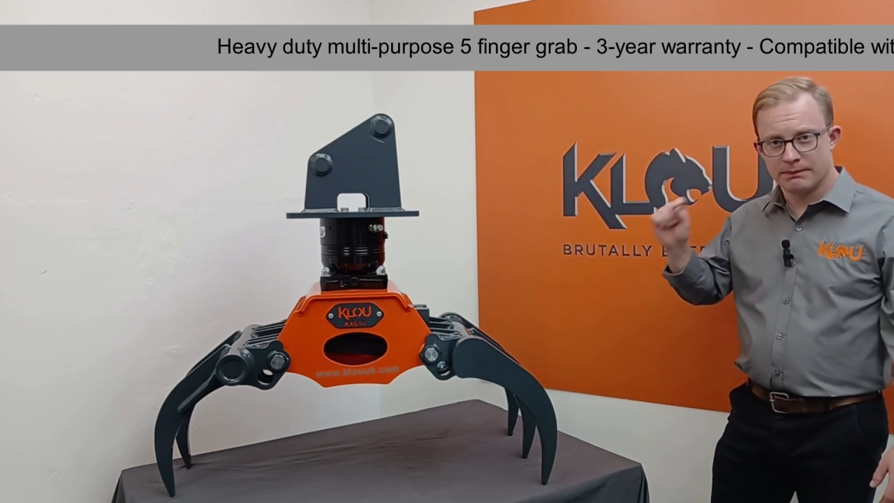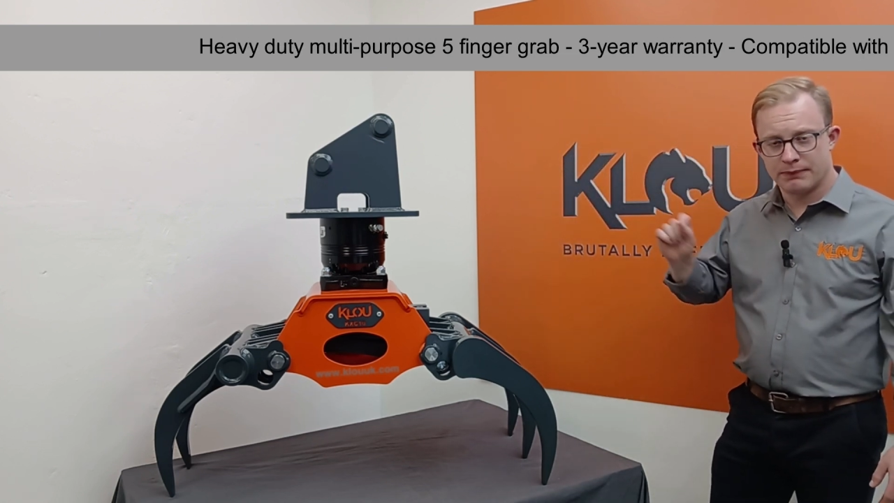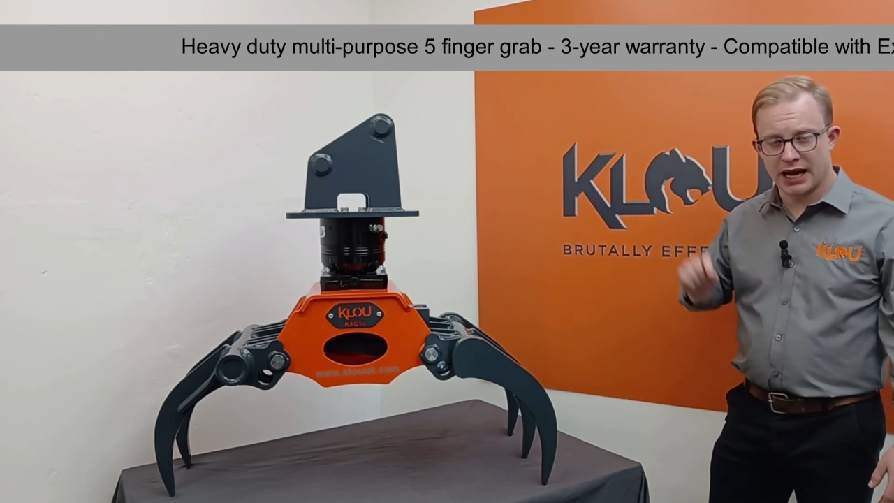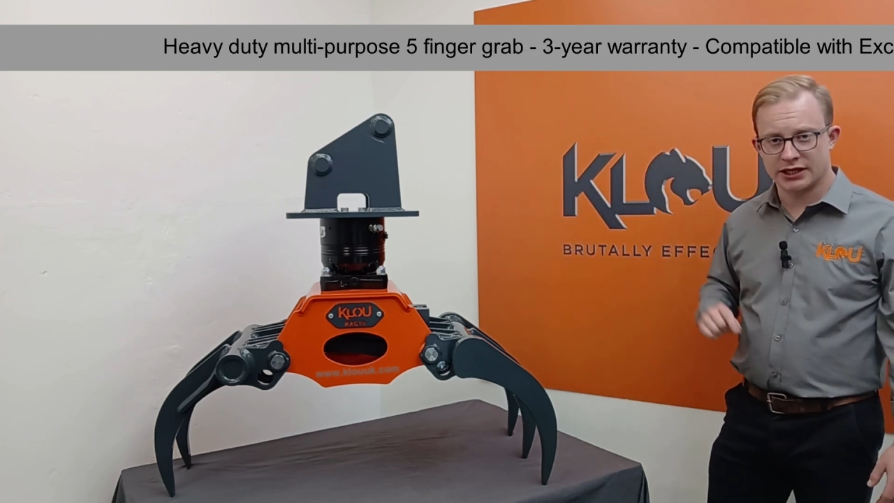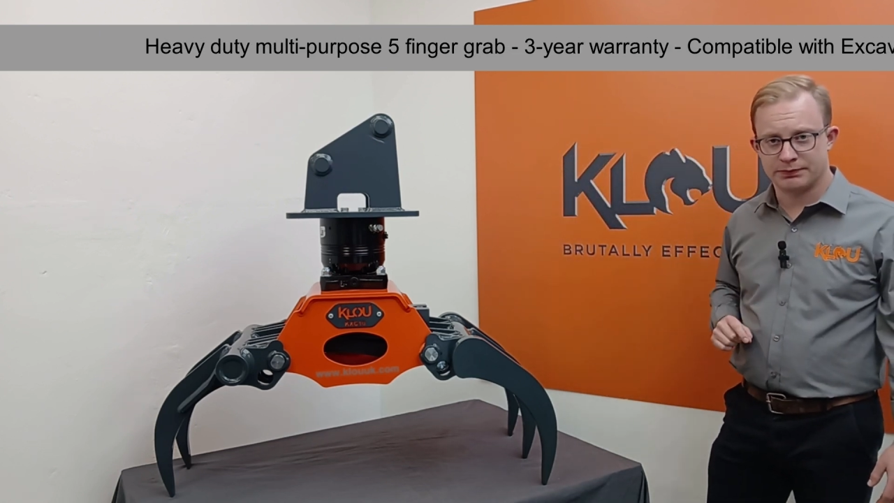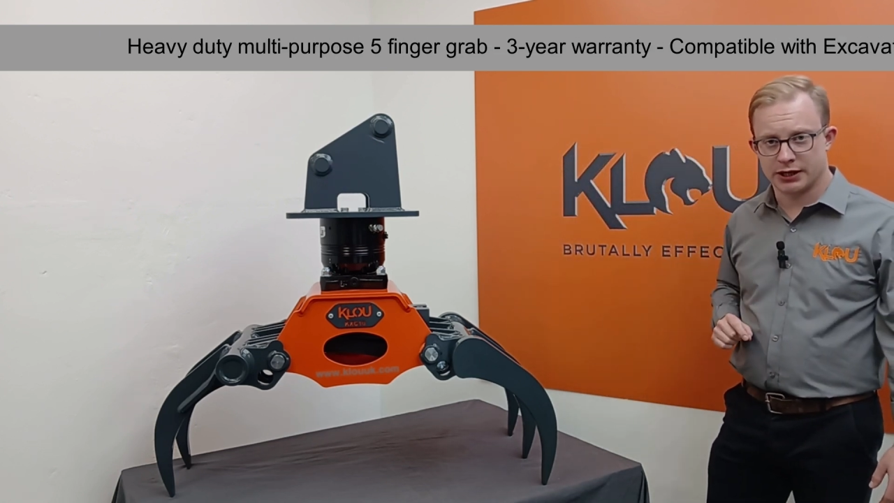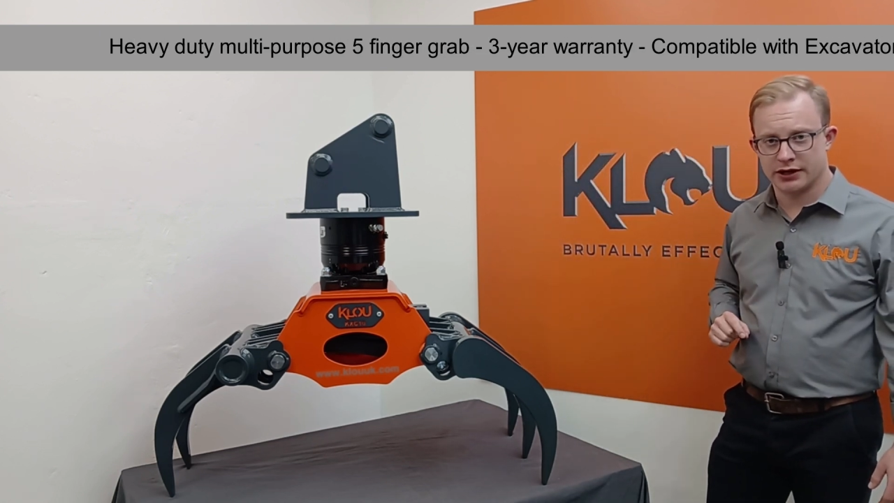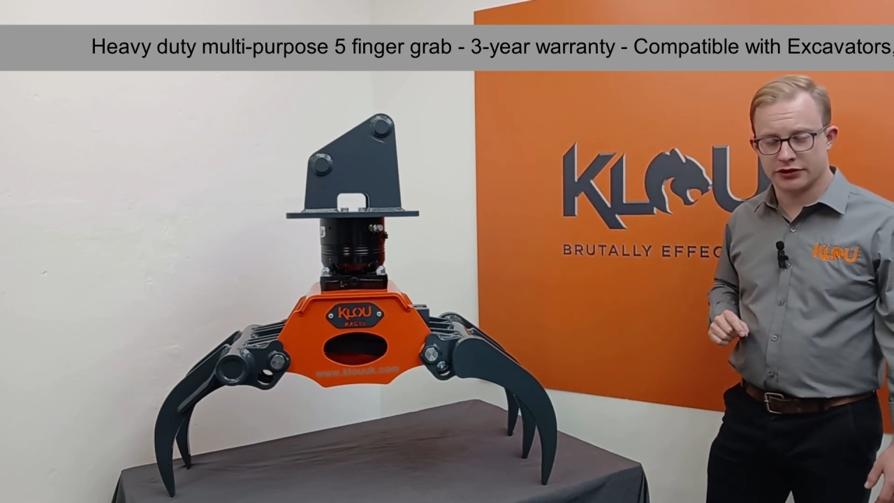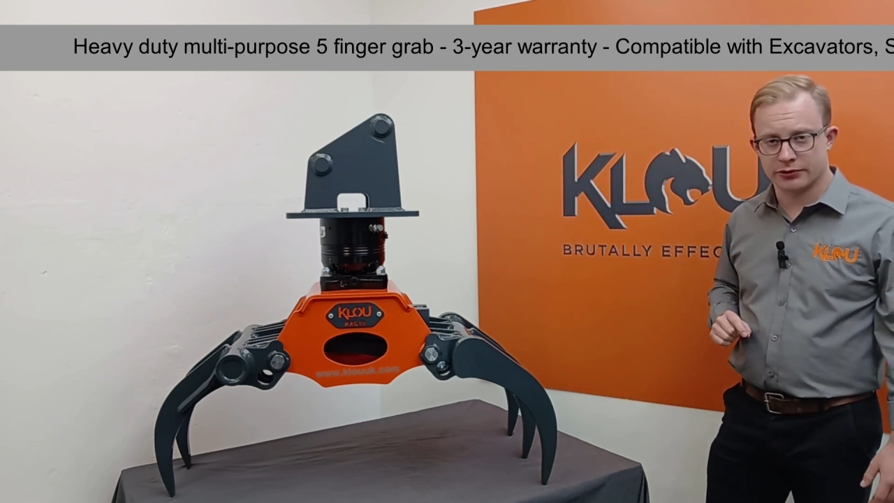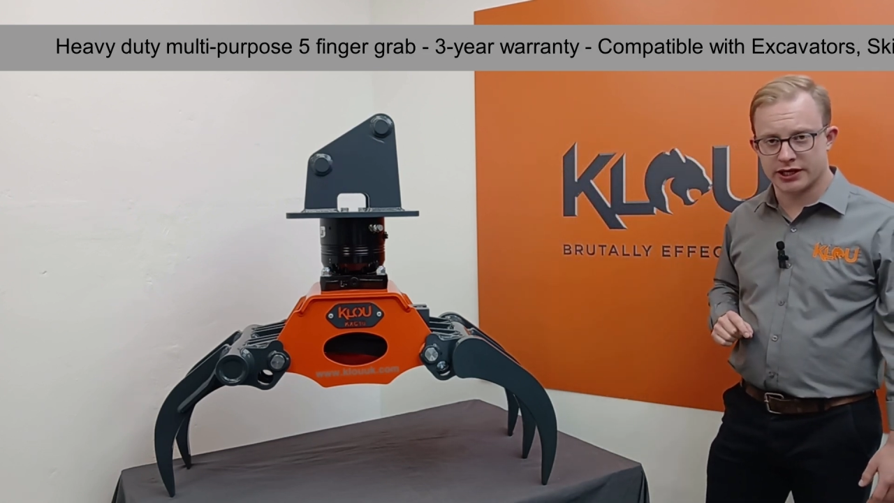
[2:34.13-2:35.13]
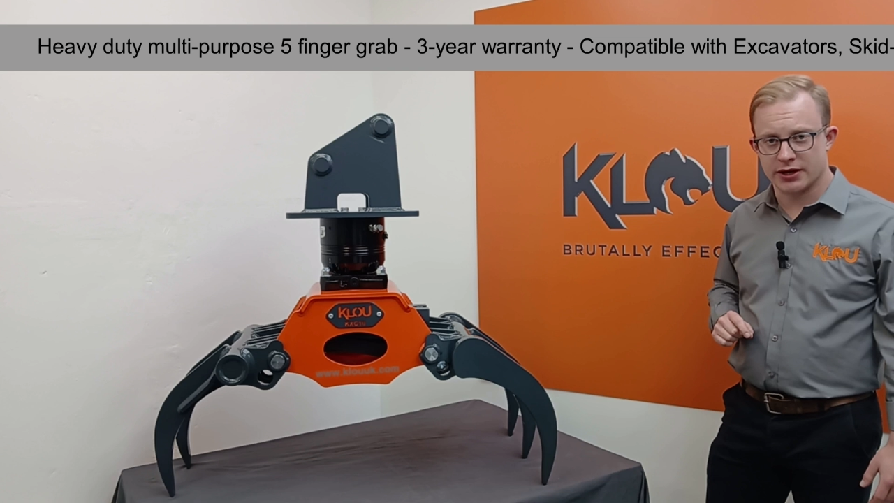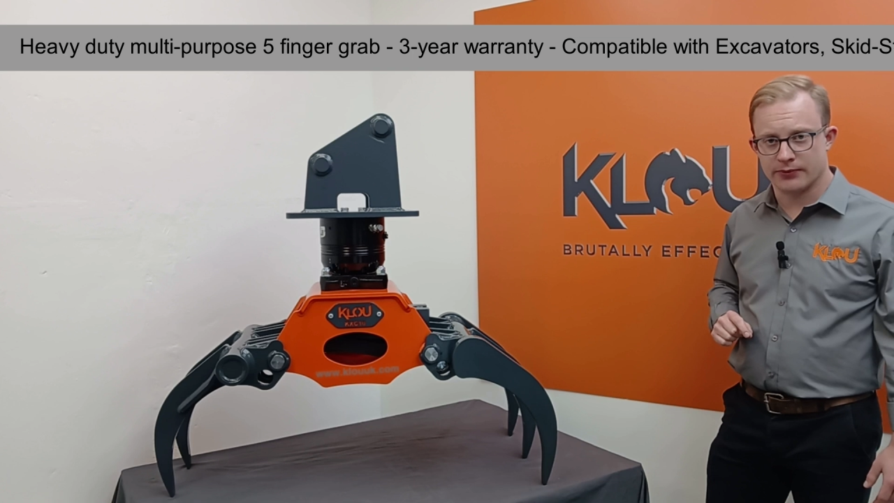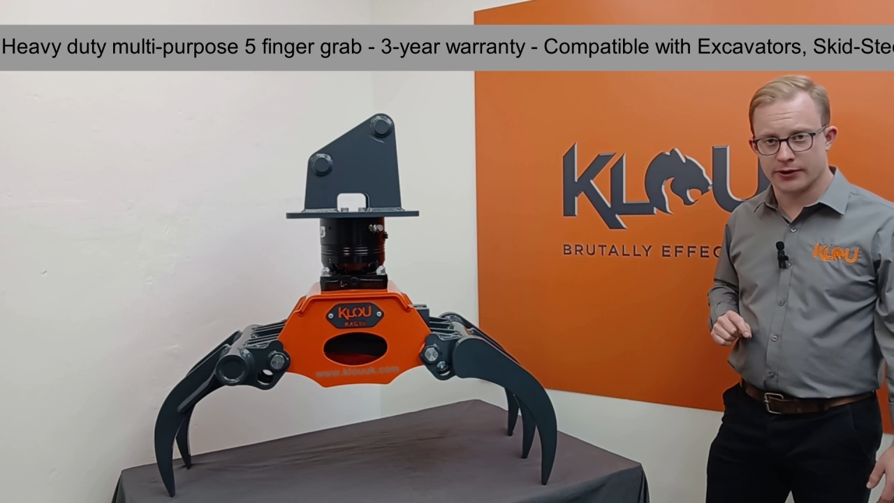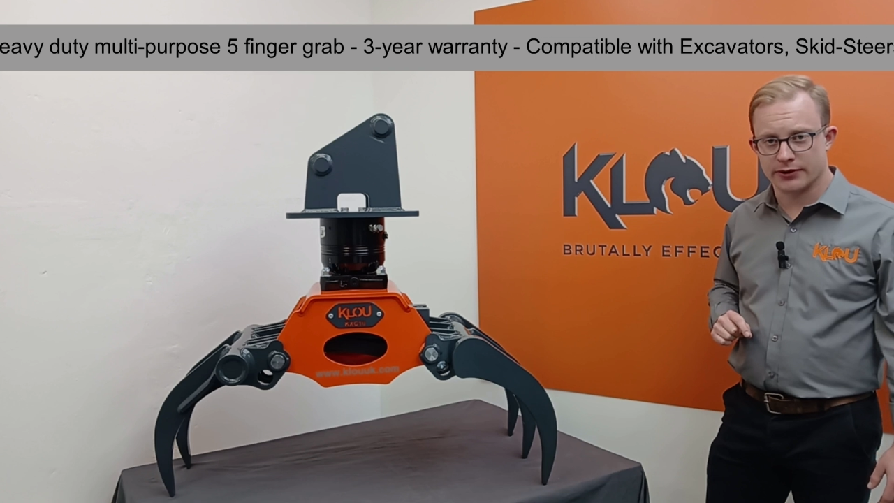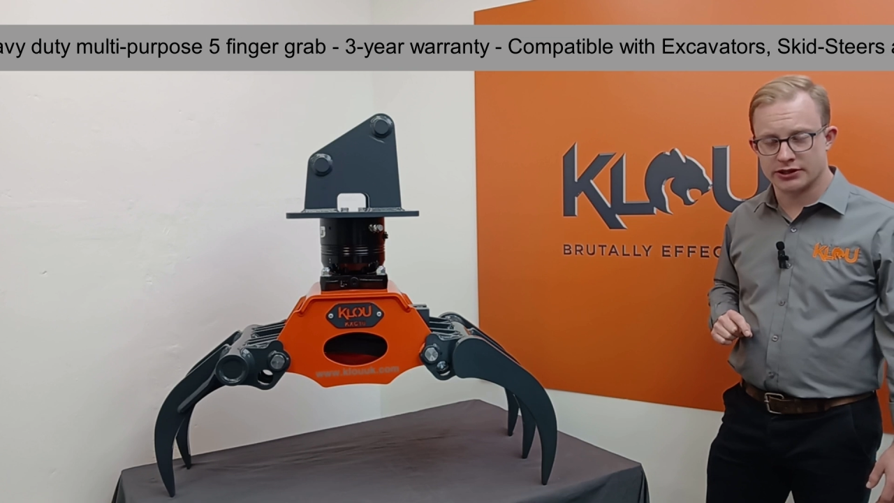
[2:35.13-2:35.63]
backed by a 3-year
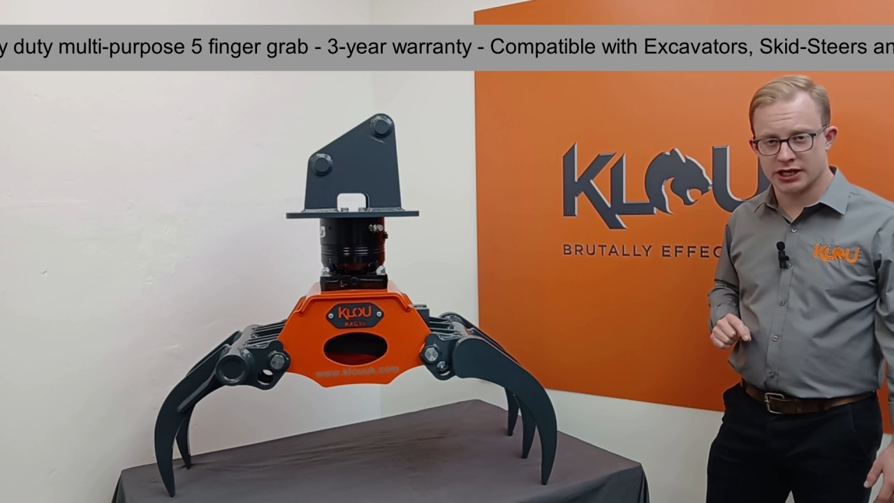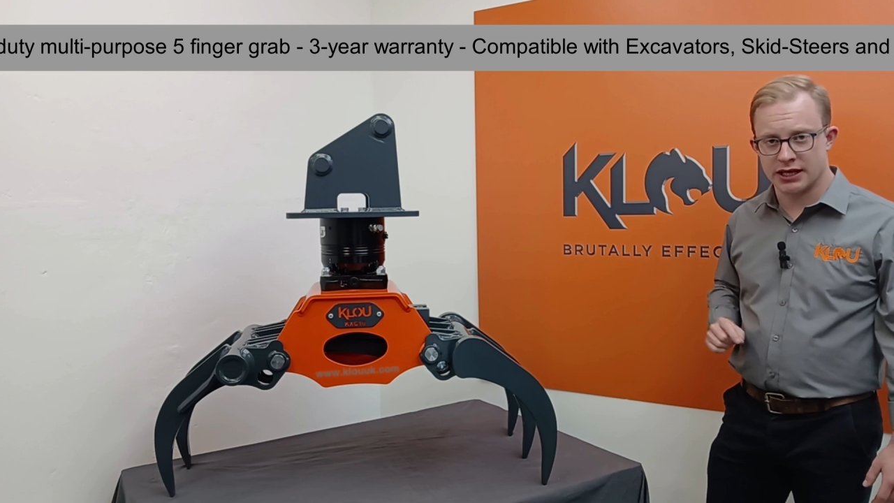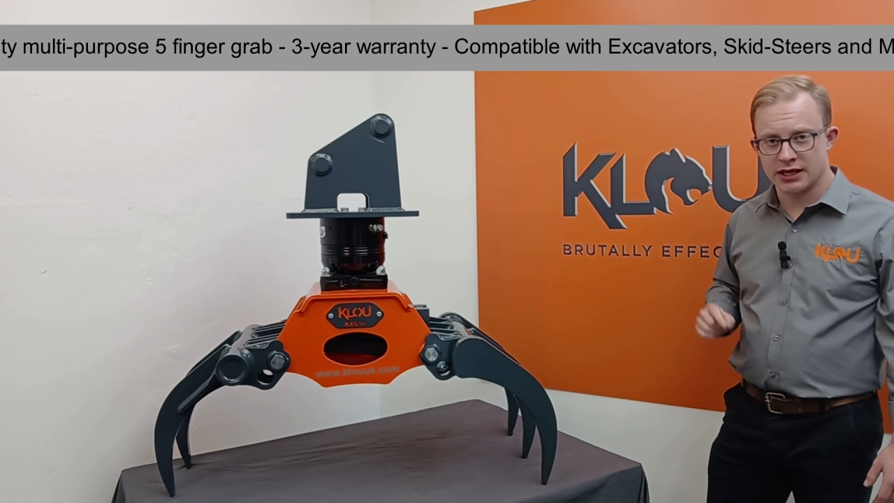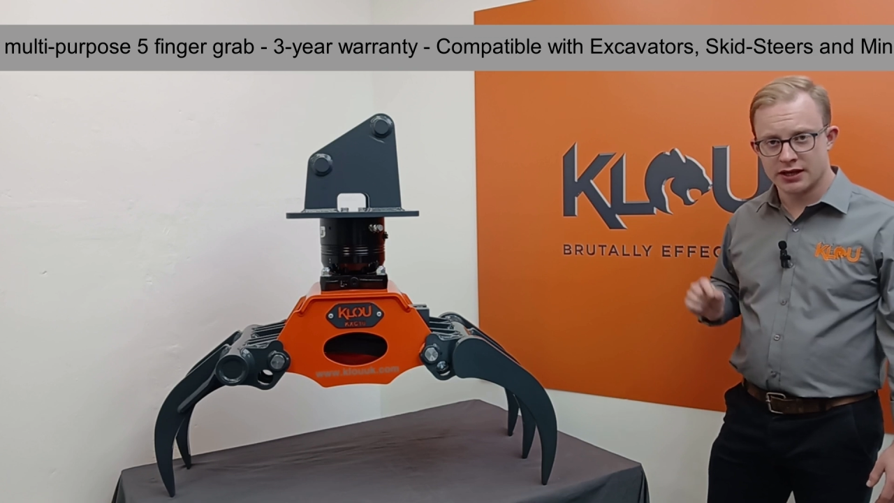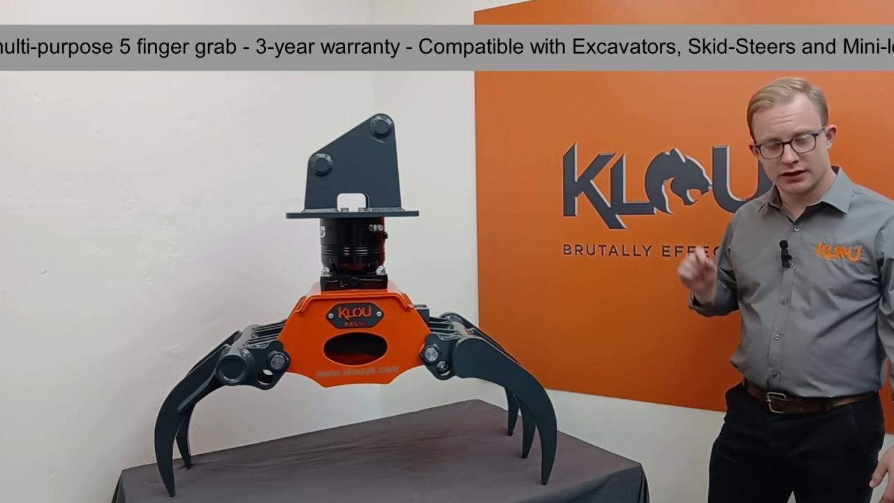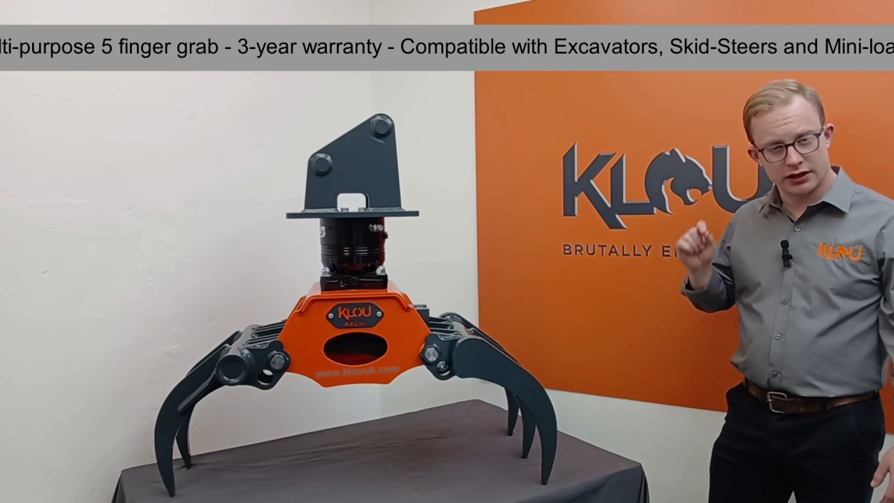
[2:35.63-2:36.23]
warranty that,